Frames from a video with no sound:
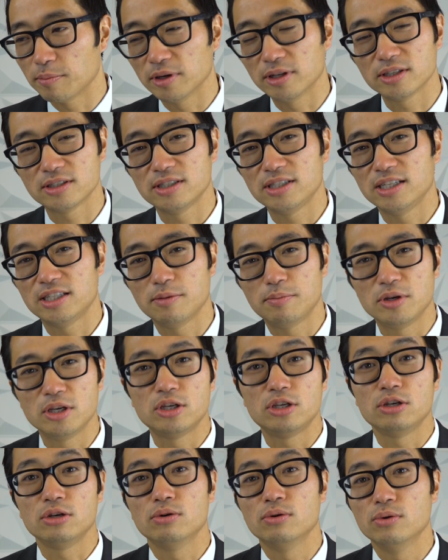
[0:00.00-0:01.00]
but doesn't need to be
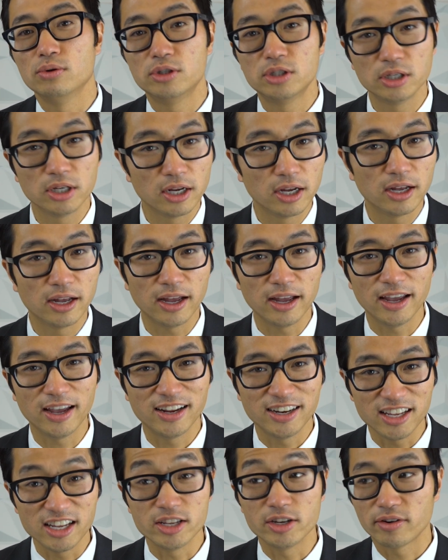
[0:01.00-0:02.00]
huge
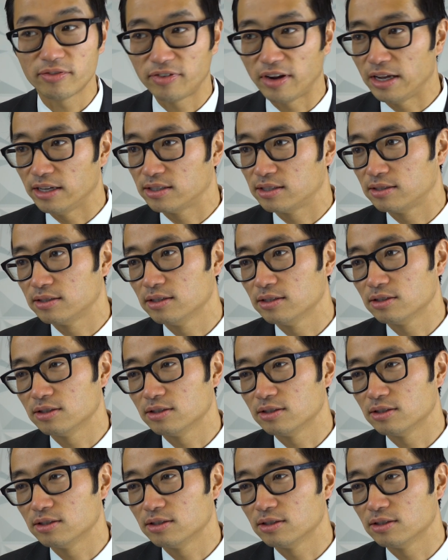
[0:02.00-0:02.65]
and in your face.